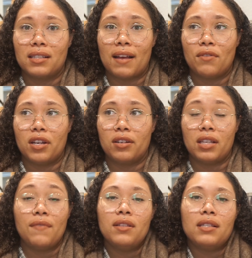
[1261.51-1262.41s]
7 years,
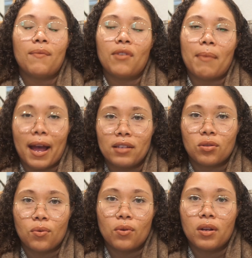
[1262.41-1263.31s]
even some from high
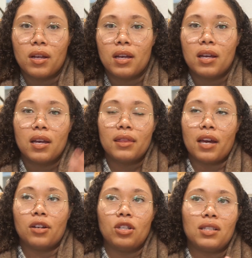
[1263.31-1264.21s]
school
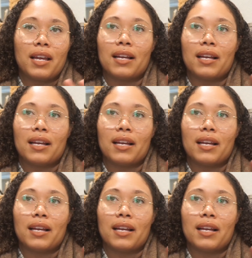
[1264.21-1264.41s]
that are just like